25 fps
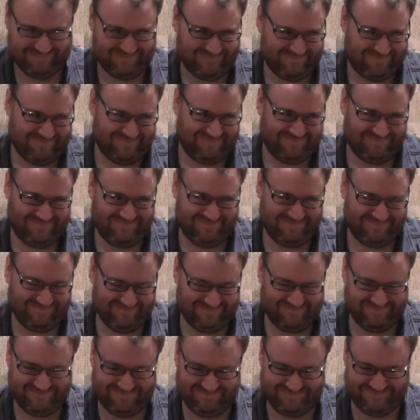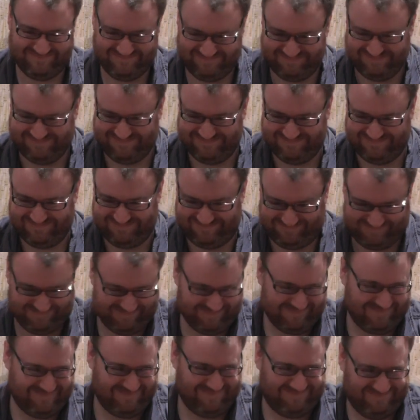Yeah, all right, funny.
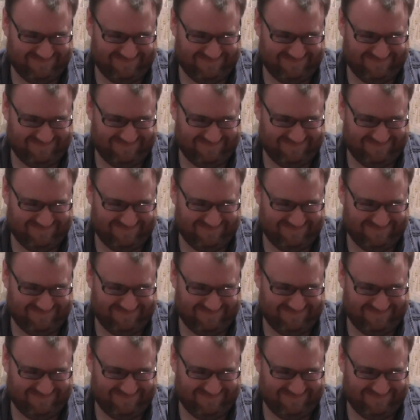Bigger.